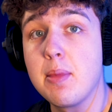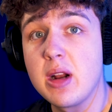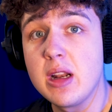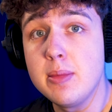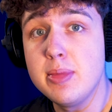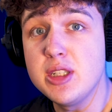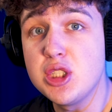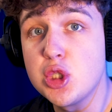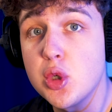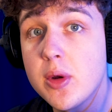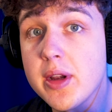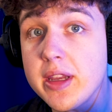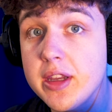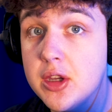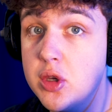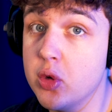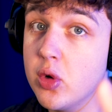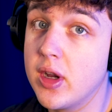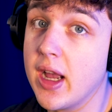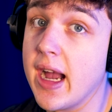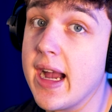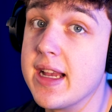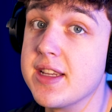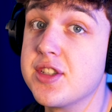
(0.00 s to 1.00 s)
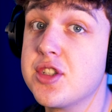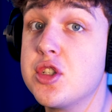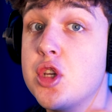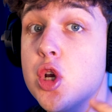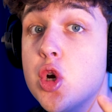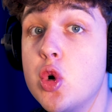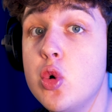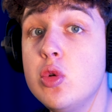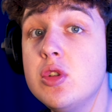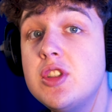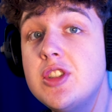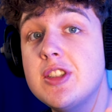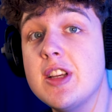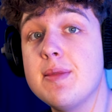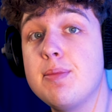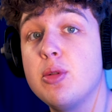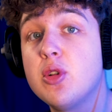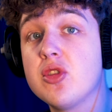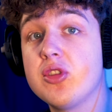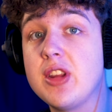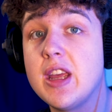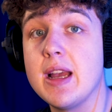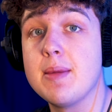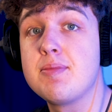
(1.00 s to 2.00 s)
going to be showing you guys 2
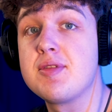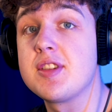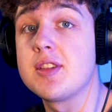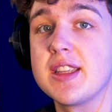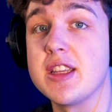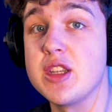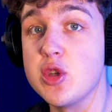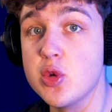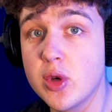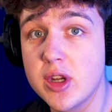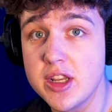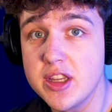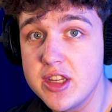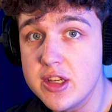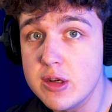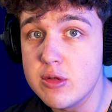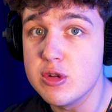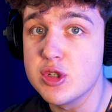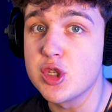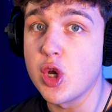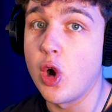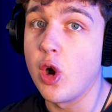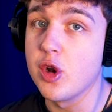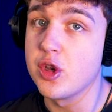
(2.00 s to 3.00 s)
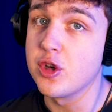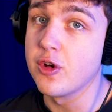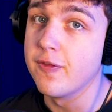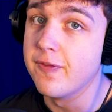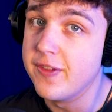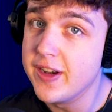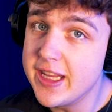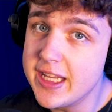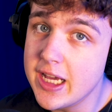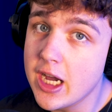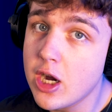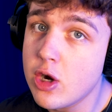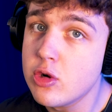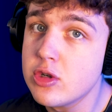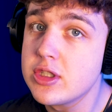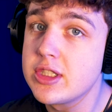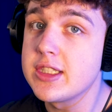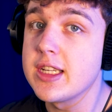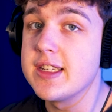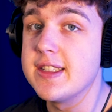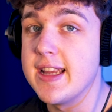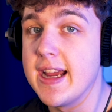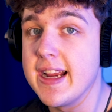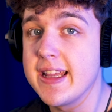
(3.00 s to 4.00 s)
simple tips that you can use on your videos
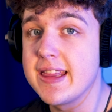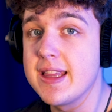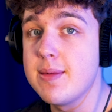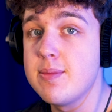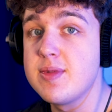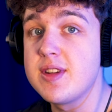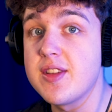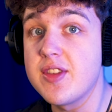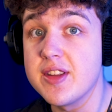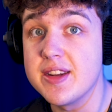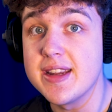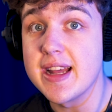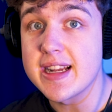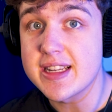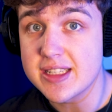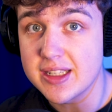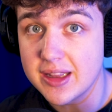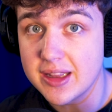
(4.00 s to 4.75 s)
to take them to the next